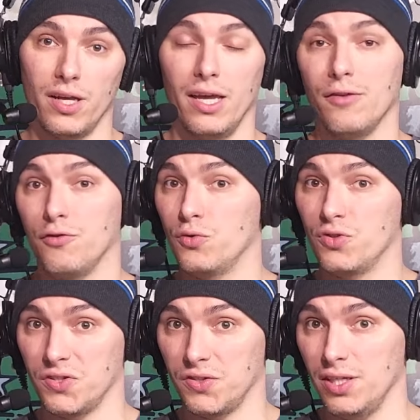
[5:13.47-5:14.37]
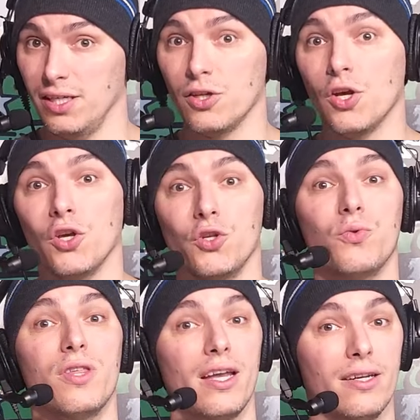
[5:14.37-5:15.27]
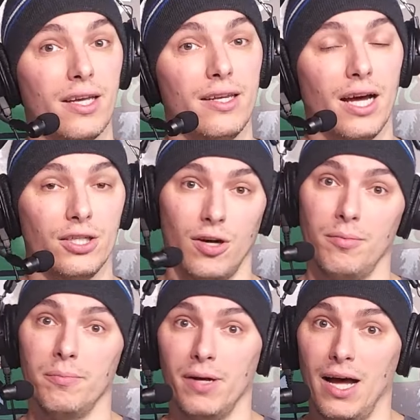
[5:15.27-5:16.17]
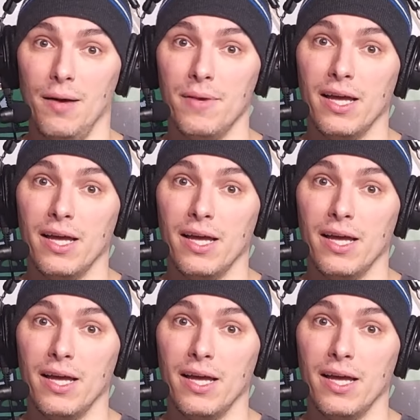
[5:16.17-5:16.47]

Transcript: and if you succeed, you then cannot drop a bomb.